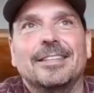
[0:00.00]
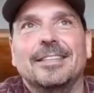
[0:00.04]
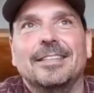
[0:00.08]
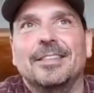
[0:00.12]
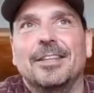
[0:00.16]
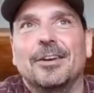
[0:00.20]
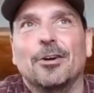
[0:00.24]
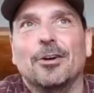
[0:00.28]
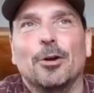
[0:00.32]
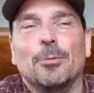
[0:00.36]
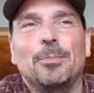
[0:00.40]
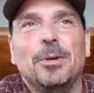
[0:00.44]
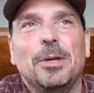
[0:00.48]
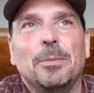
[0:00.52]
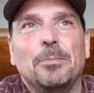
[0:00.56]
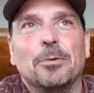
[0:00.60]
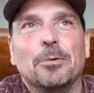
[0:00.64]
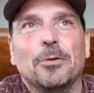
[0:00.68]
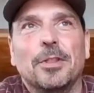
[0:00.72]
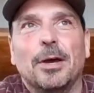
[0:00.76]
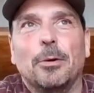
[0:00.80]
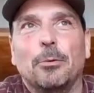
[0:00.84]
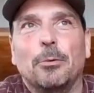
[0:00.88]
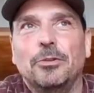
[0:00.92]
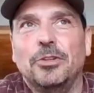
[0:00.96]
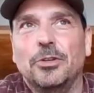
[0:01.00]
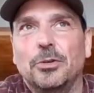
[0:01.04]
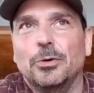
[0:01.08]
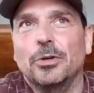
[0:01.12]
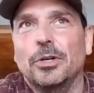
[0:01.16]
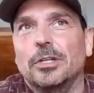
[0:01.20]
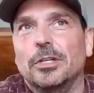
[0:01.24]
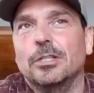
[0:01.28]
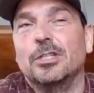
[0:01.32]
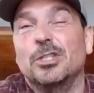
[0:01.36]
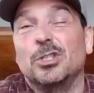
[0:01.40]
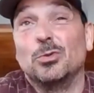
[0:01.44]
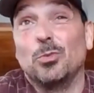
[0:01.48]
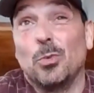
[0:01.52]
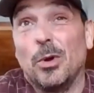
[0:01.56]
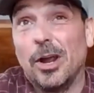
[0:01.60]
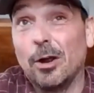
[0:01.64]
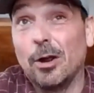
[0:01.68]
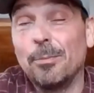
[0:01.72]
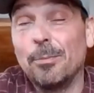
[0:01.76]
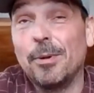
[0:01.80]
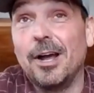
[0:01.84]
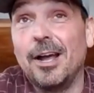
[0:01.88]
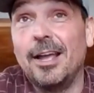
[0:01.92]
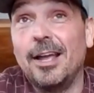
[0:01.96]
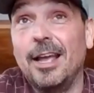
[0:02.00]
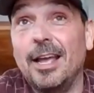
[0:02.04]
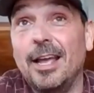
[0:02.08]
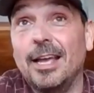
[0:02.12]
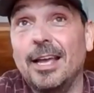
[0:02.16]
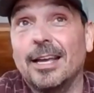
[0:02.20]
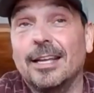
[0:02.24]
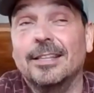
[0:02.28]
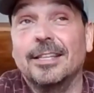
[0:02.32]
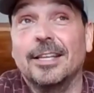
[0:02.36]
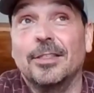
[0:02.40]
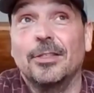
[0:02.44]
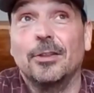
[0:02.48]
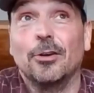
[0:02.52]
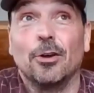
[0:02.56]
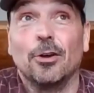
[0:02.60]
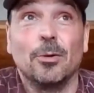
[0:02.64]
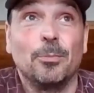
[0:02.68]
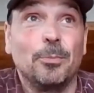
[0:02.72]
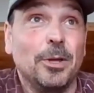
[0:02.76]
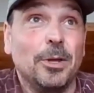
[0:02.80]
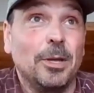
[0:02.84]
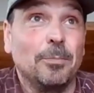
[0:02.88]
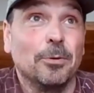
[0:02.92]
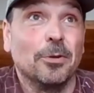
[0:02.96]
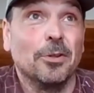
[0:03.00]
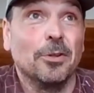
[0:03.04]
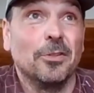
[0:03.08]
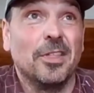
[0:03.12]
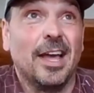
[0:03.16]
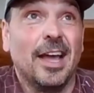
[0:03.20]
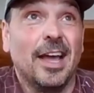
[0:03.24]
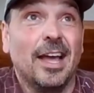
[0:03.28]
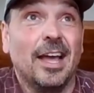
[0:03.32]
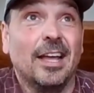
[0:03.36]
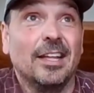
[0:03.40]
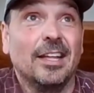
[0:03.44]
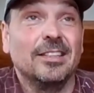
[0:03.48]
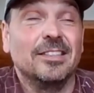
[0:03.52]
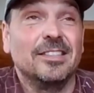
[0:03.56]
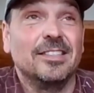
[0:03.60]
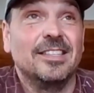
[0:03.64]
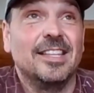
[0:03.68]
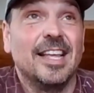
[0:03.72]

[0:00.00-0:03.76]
there are people that would do it and swear by it, and then there are people that